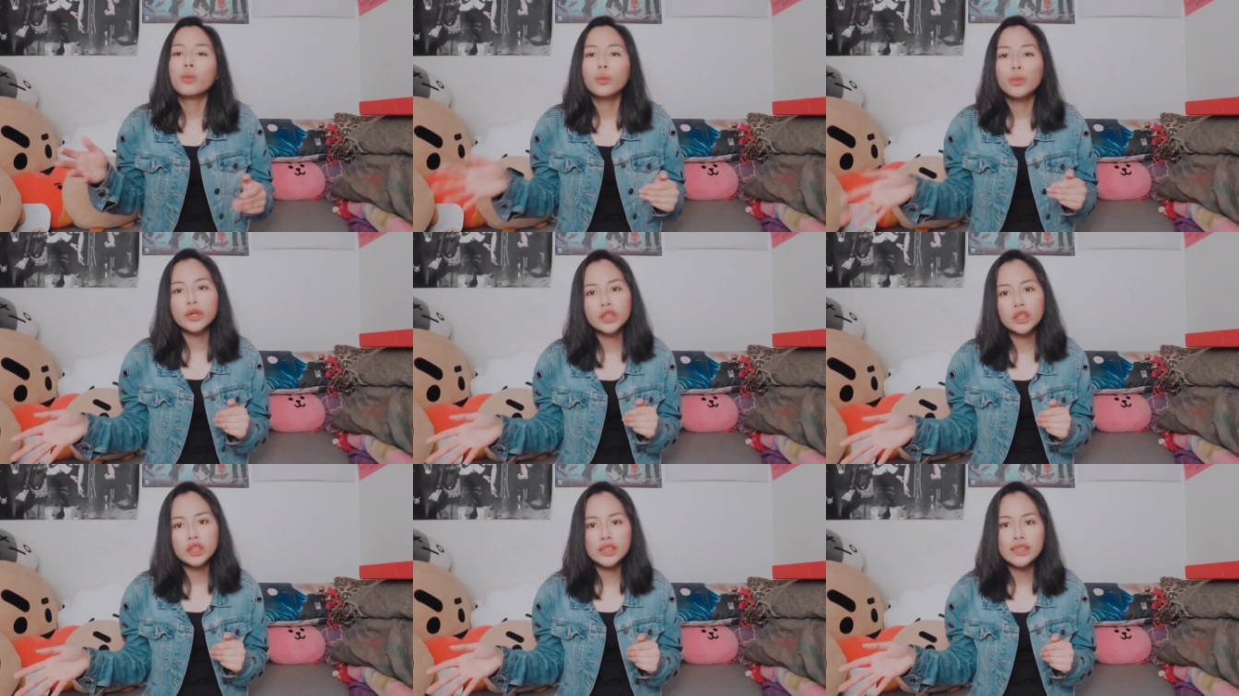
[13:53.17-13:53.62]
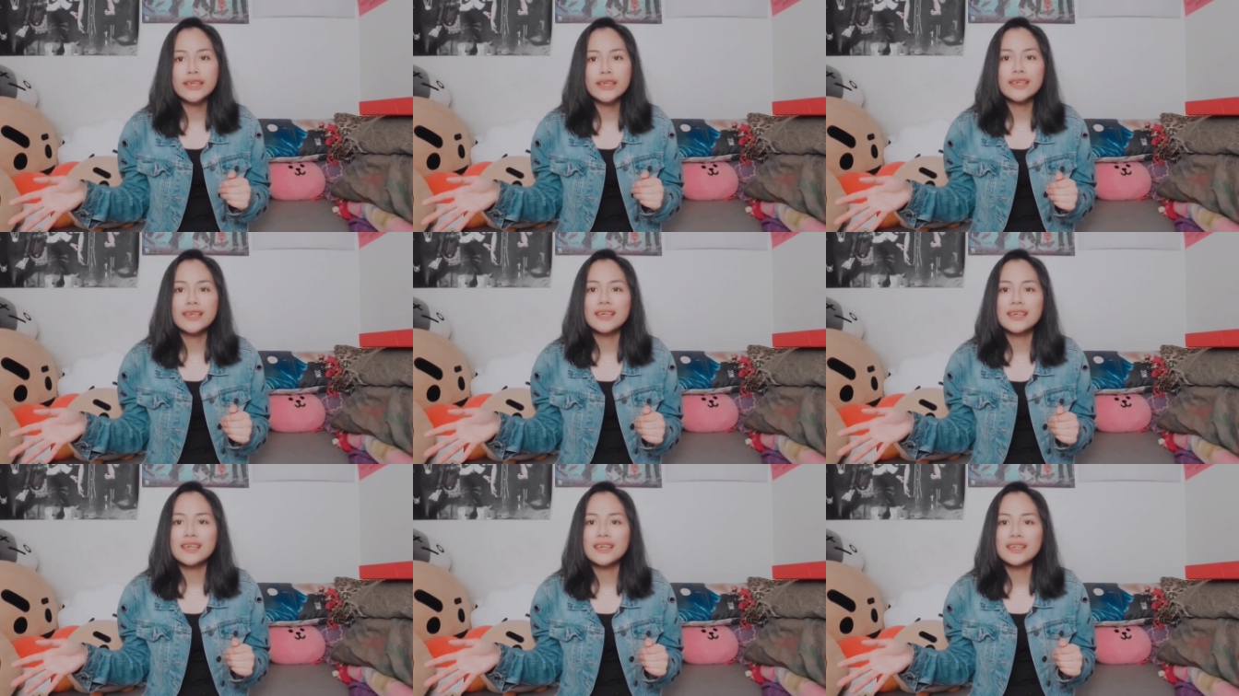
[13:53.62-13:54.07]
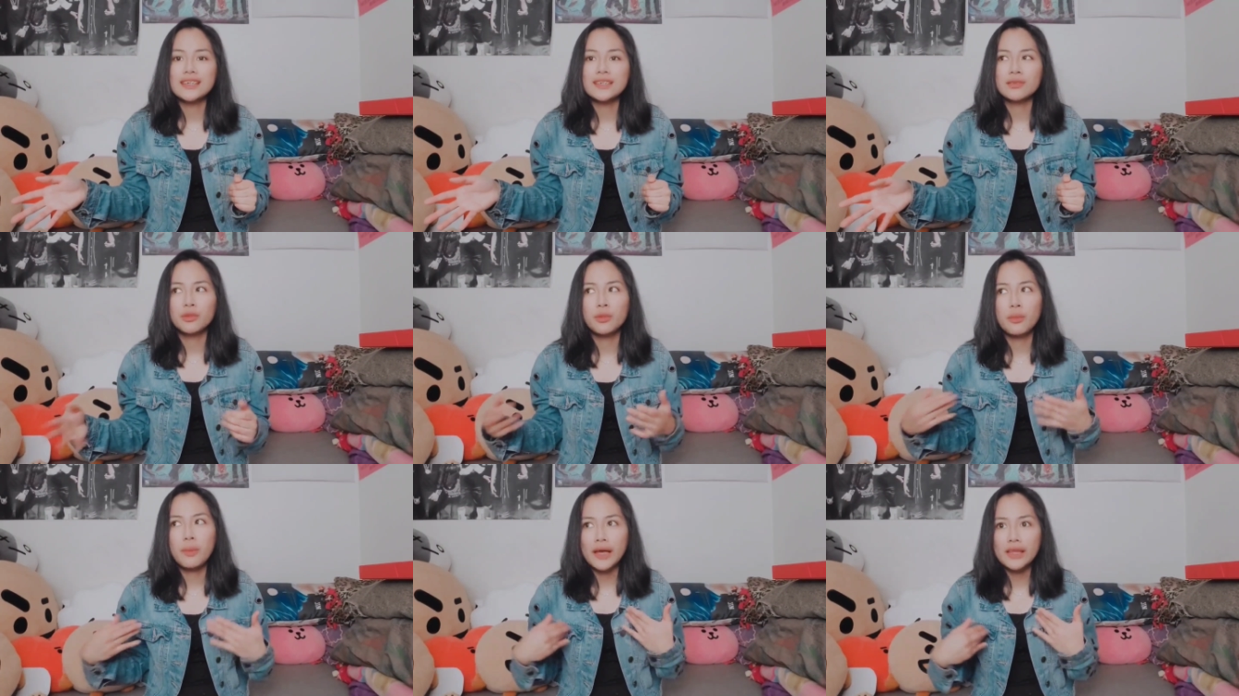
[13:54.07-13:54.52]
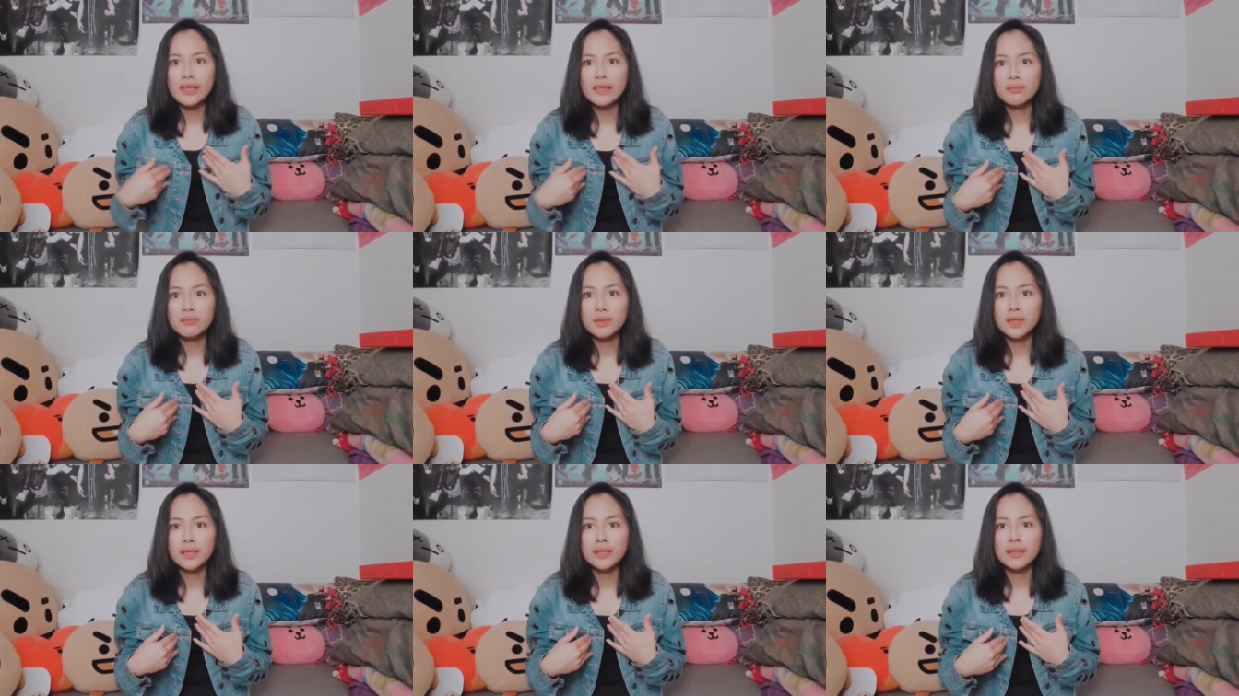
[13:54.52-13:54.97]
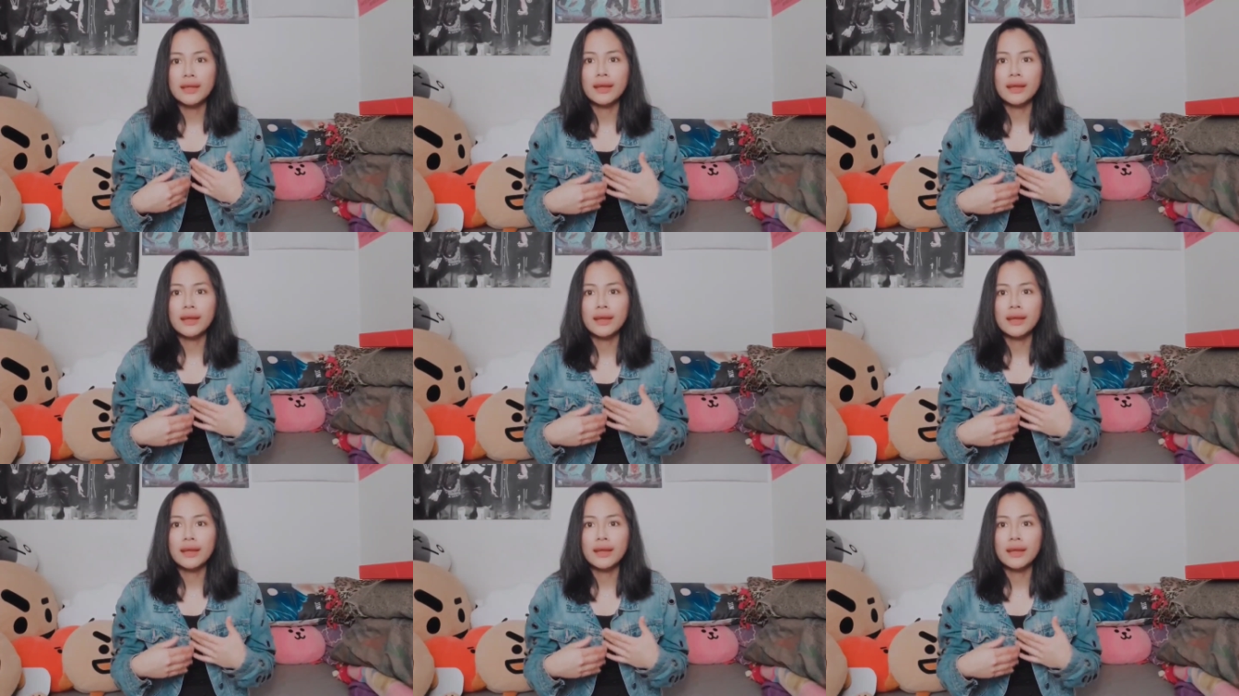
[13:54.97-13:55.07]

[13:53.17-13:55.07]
which is reminded me